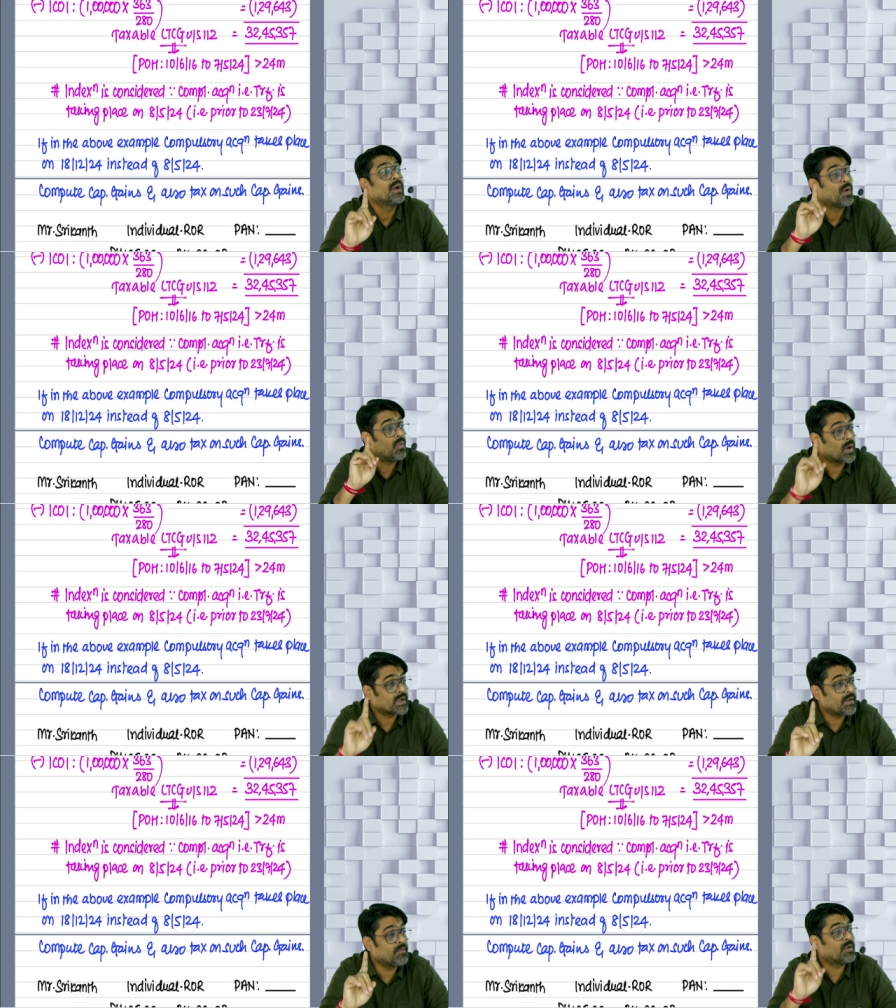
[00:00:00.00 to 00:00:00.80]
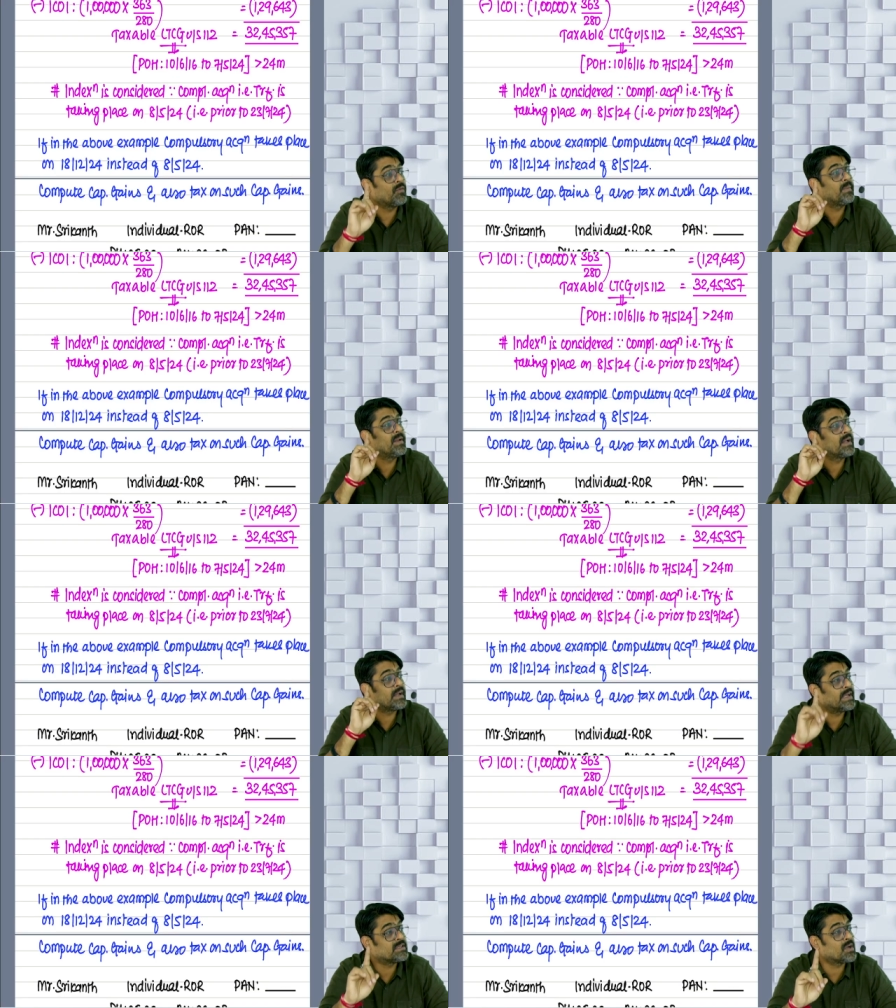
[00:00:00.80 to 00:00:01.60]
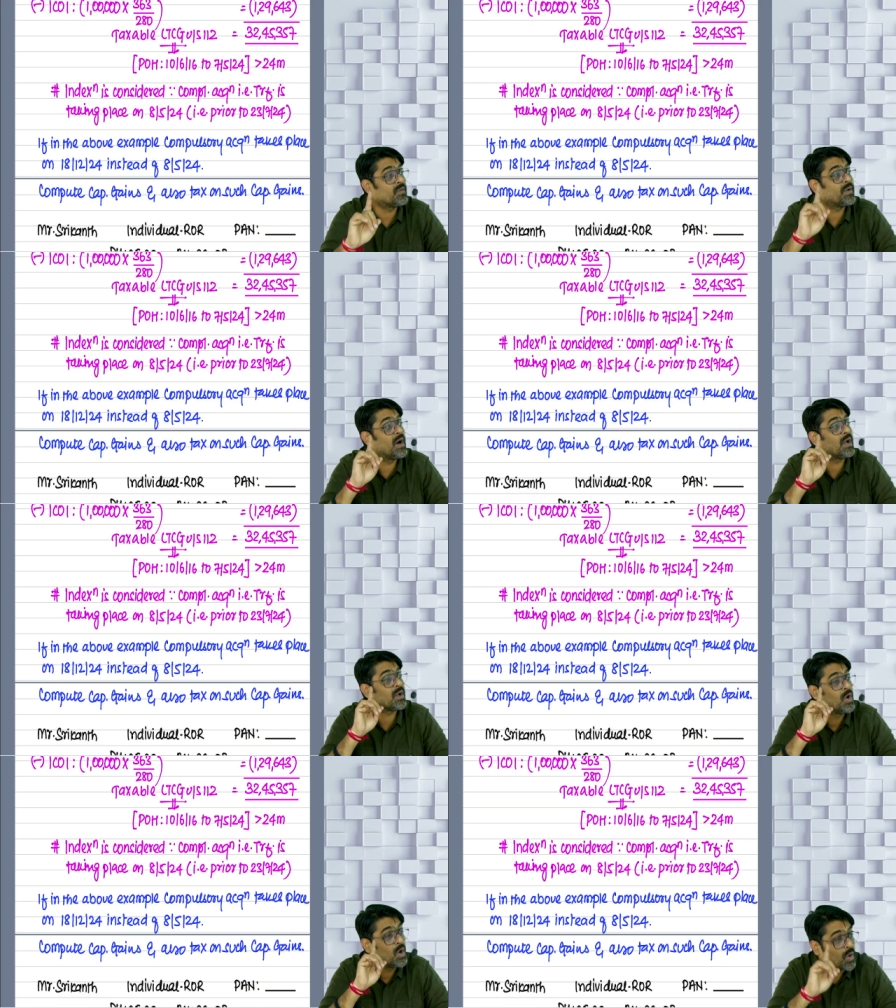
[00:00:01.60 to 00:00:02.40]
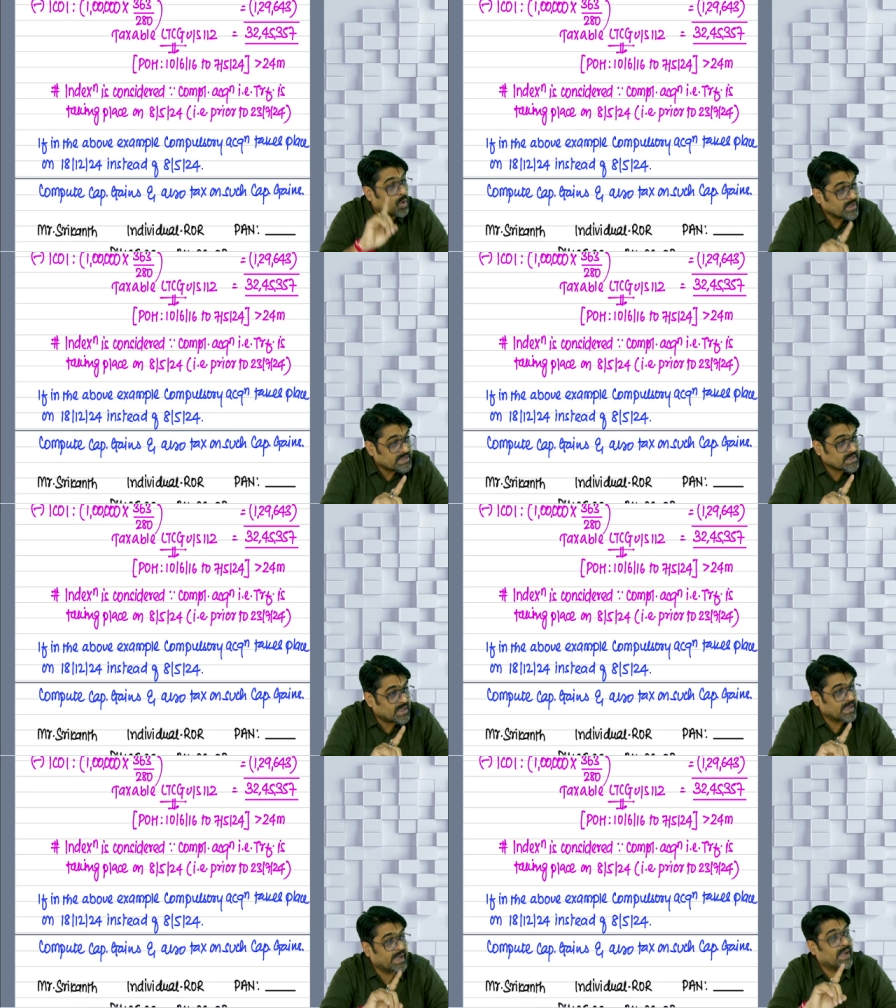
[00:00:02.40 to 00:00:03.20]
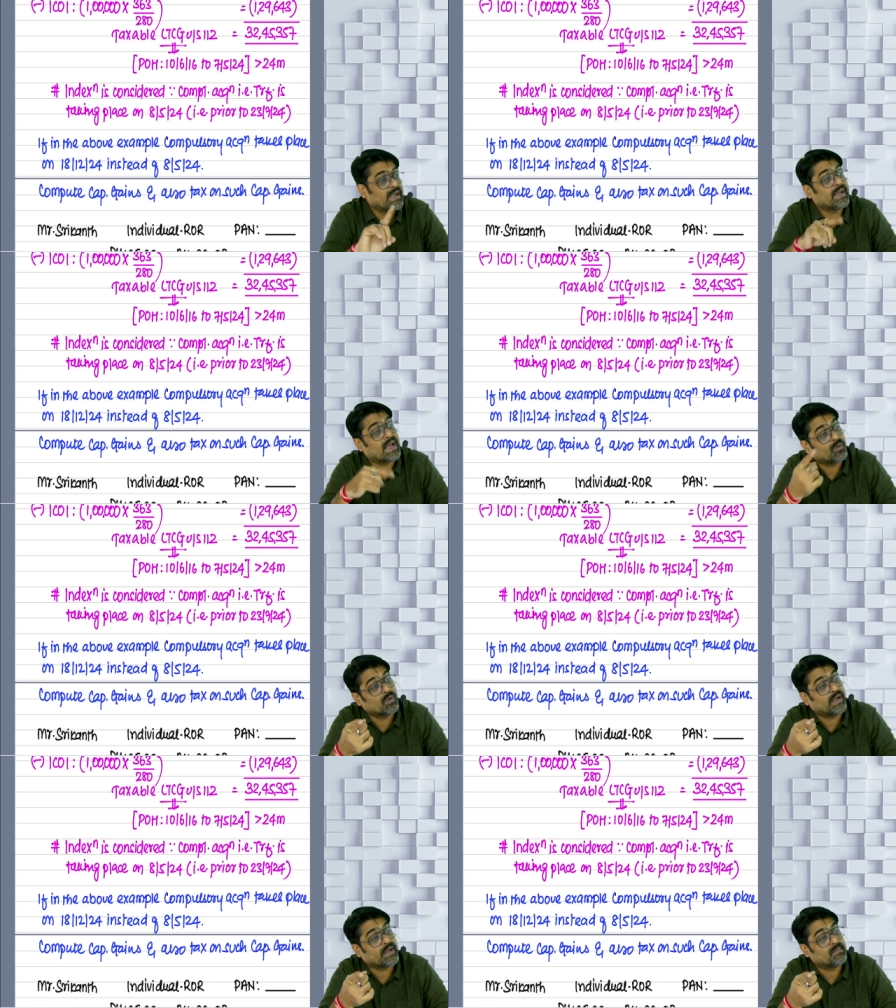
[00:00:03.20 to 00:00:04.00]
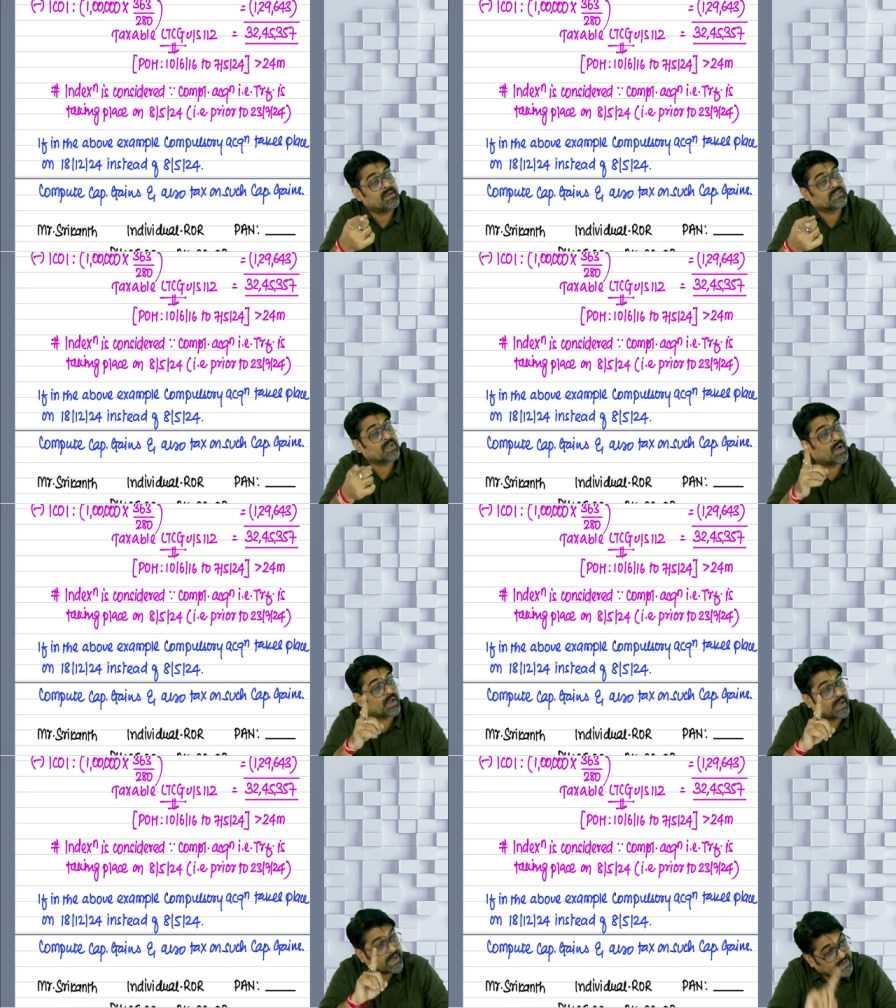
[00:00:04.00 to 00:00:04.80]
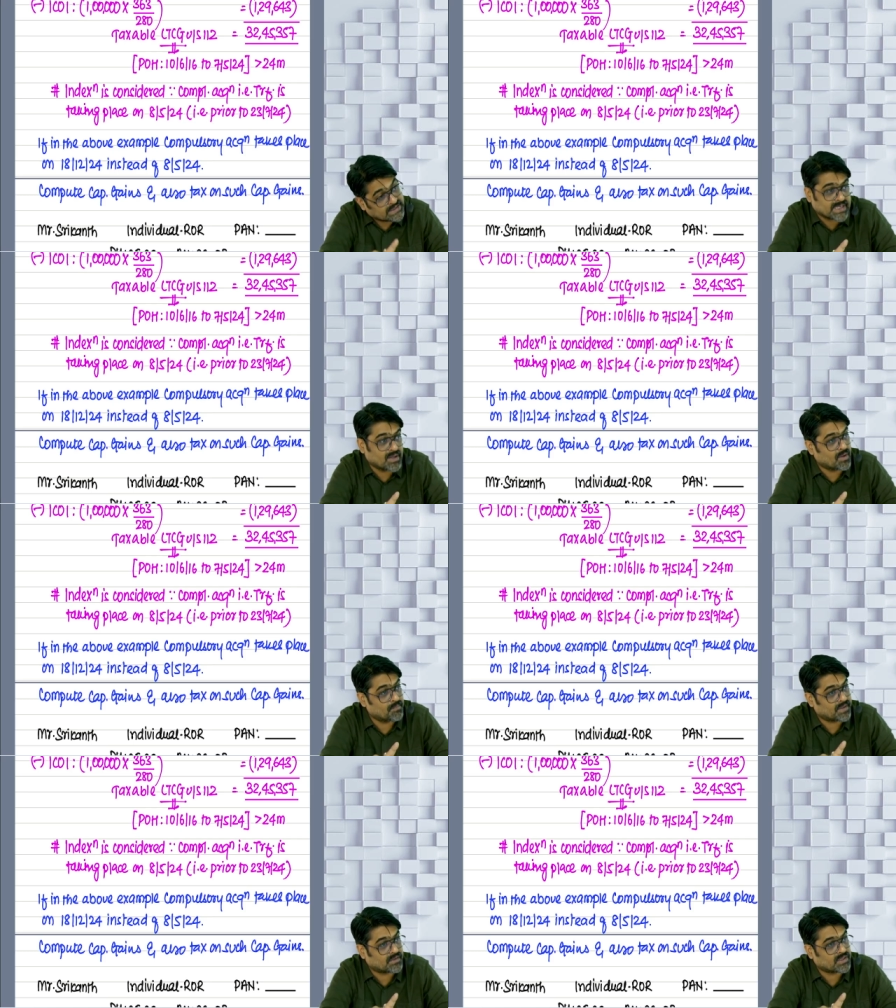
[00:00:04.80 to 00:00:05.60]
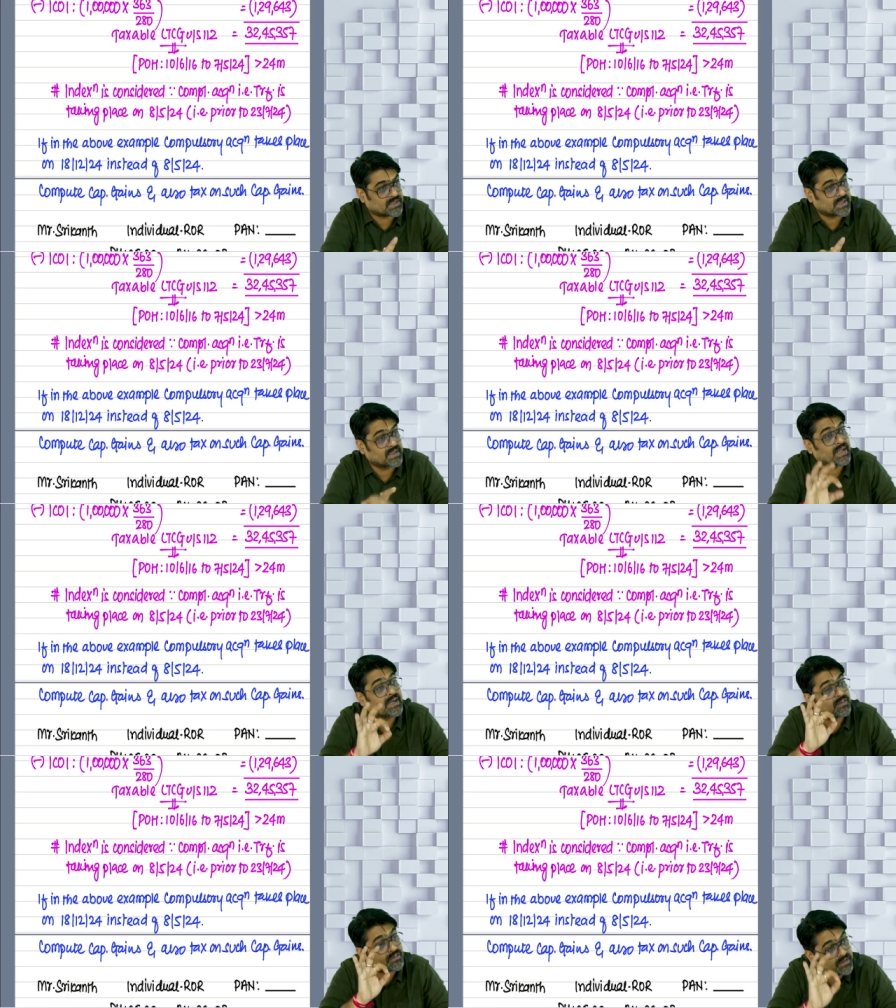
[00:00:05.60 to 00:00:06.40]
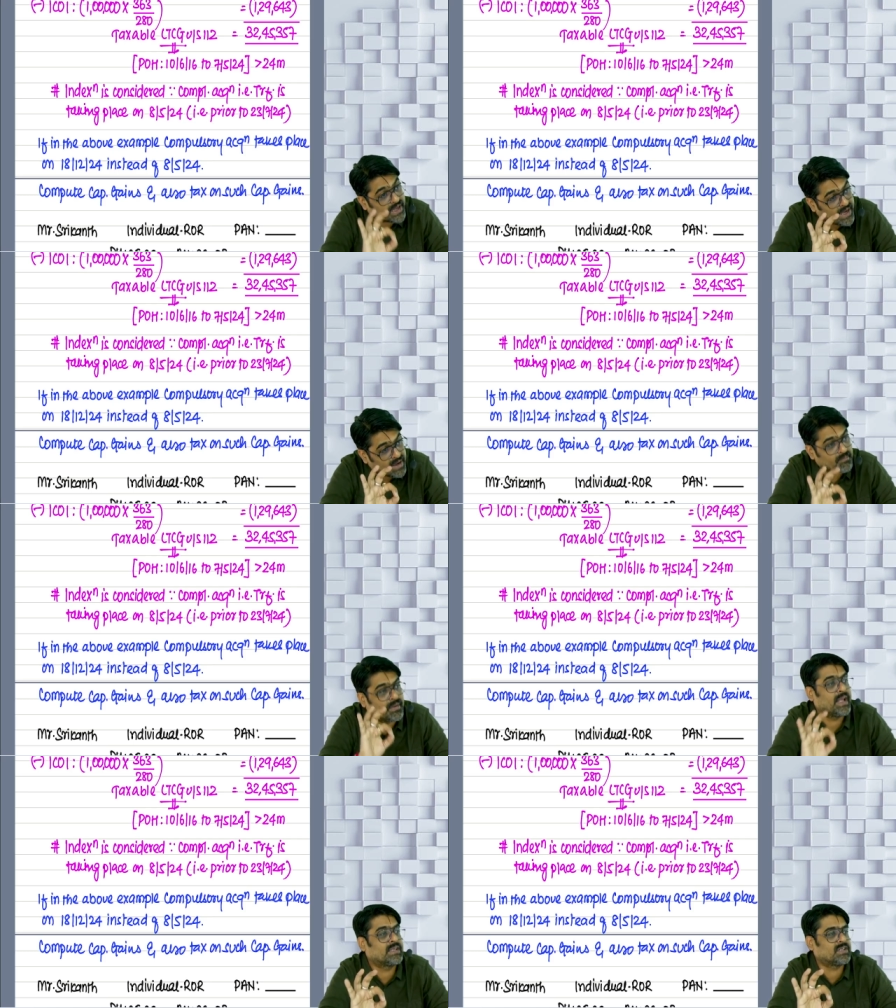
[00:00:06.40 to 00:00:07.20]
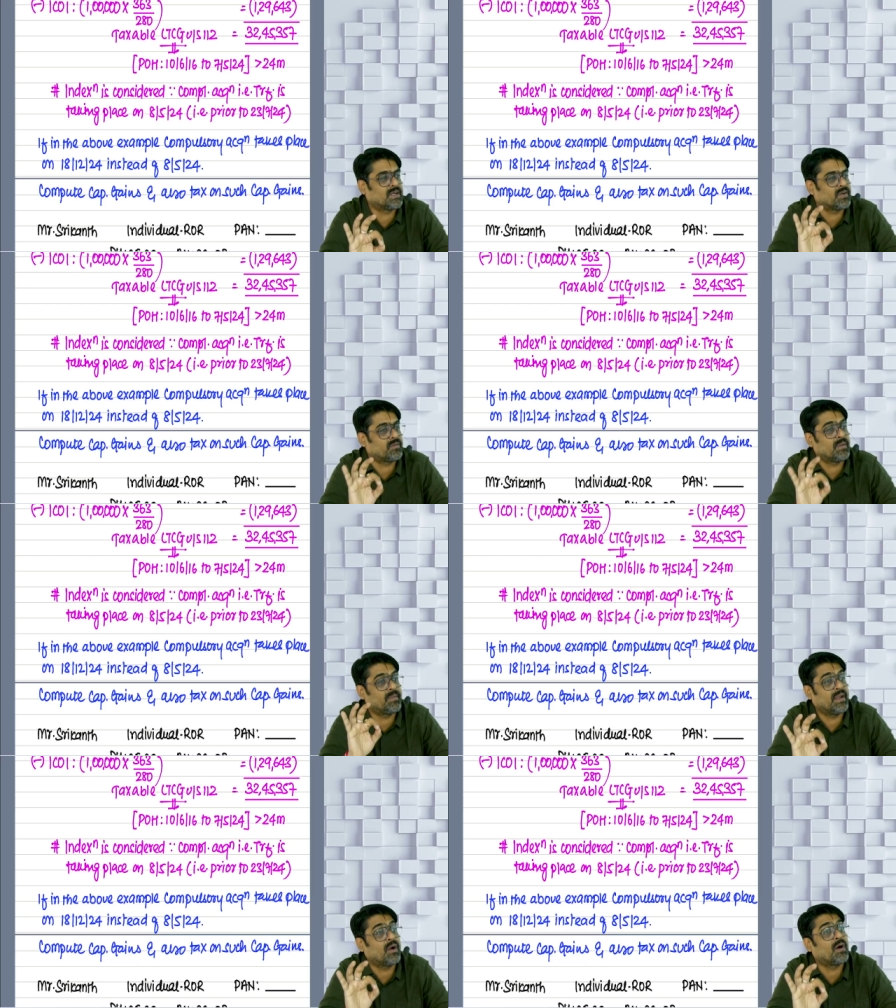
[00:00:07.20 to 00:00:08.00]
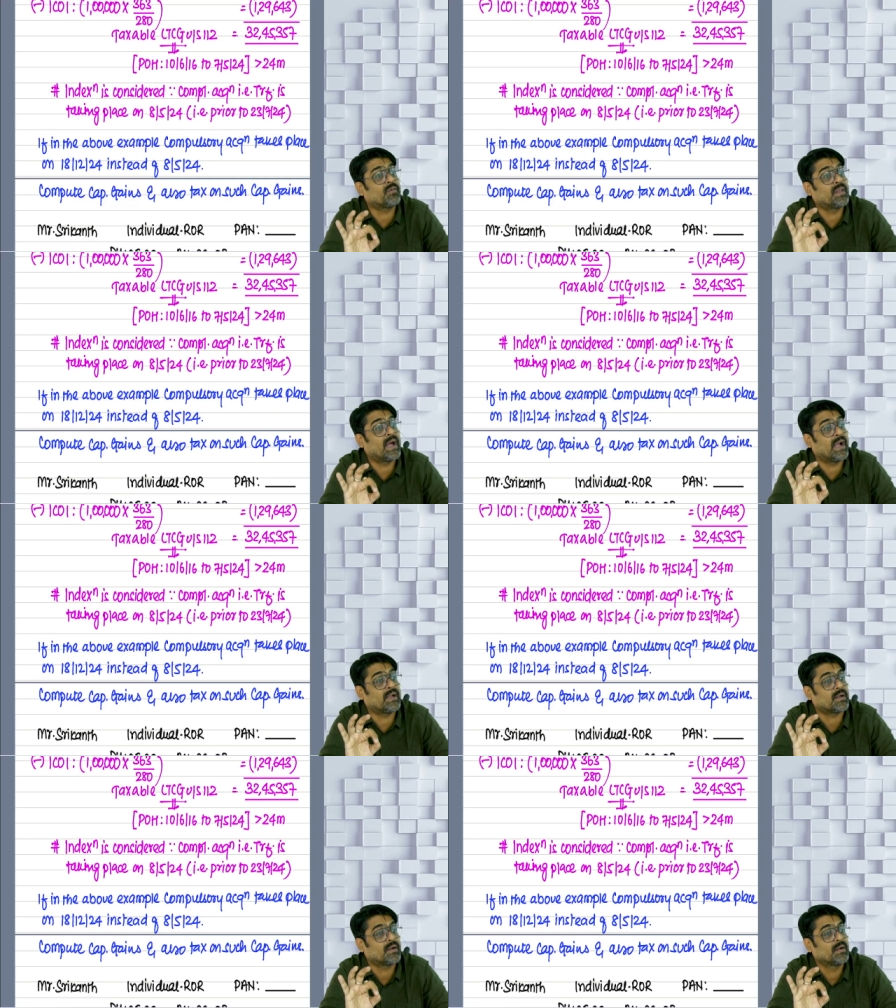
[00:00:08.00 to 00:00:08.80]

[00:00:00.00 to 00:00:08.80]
Whatever will be the nature of your original gain calculated based on initial compensation, that same nature will be of that,